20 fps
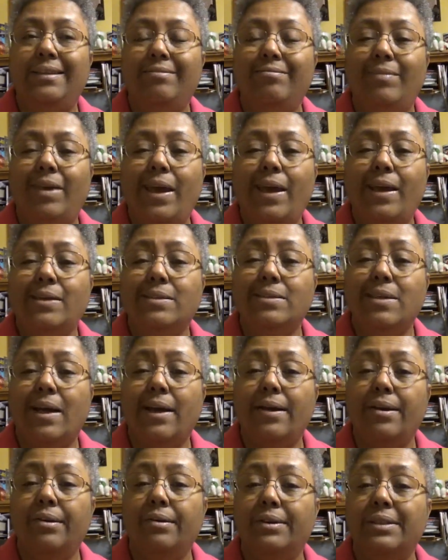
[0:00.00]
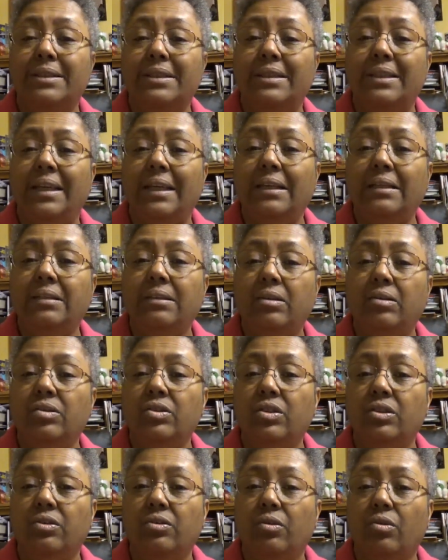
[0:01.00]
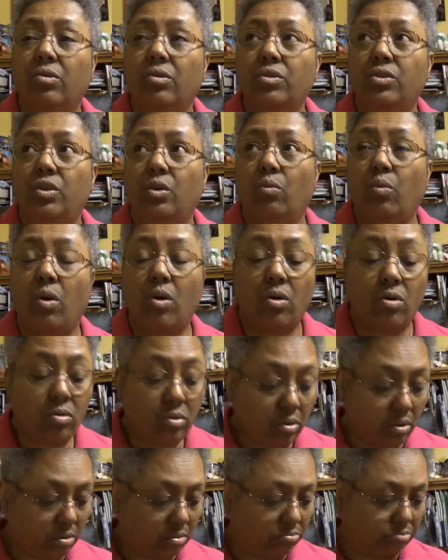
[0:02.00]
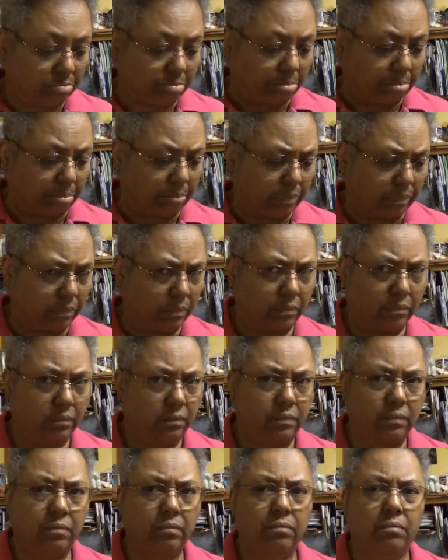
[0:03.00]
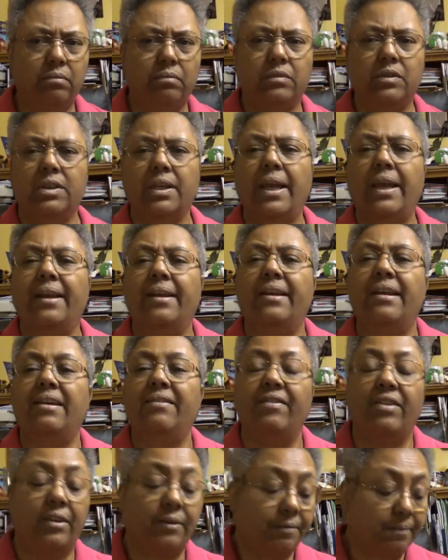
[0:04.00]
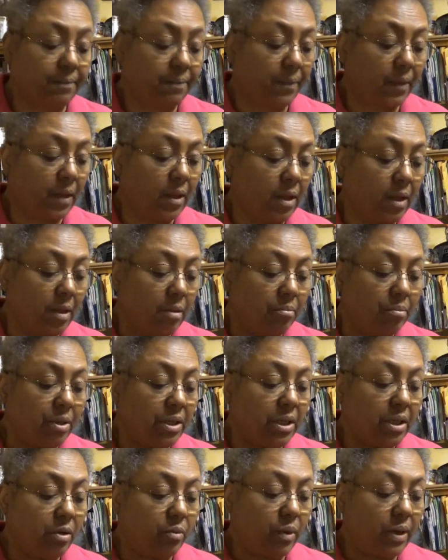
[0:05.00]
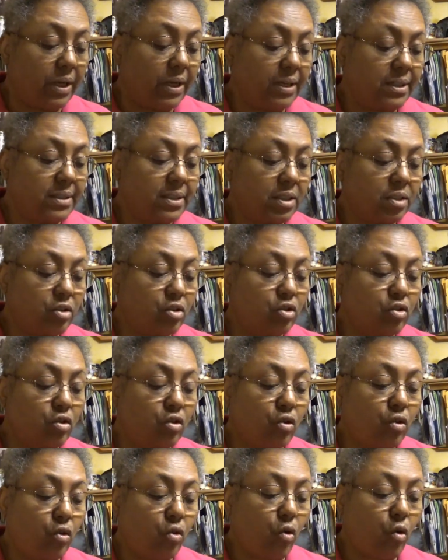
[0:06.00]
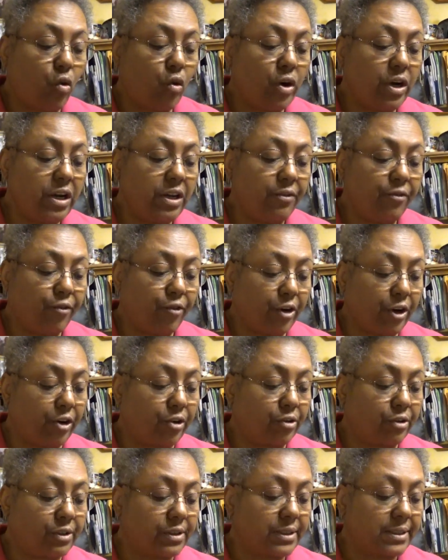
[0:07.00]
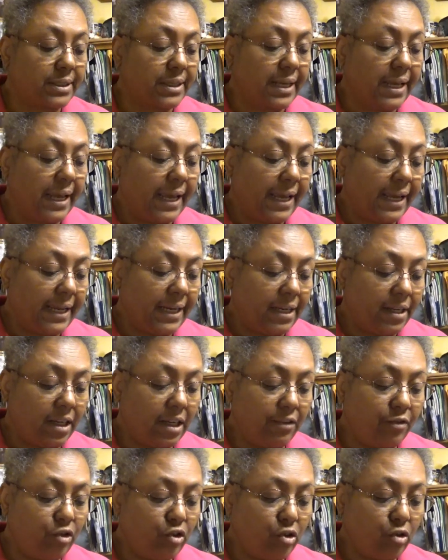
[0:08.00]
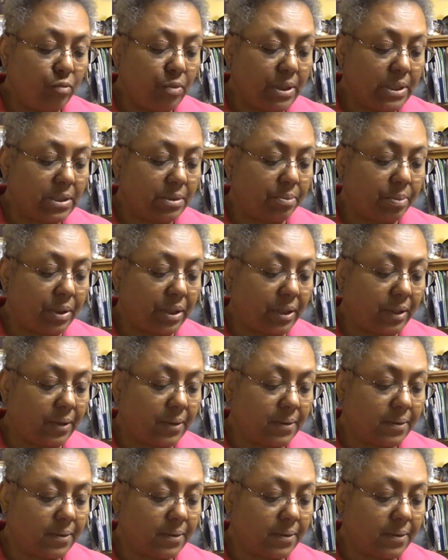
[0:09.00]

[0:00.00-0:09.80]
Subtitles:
cast iron skillet on your wall. It's kind of heavy. But anyway, it says corny fritters, and it gives you a recipe.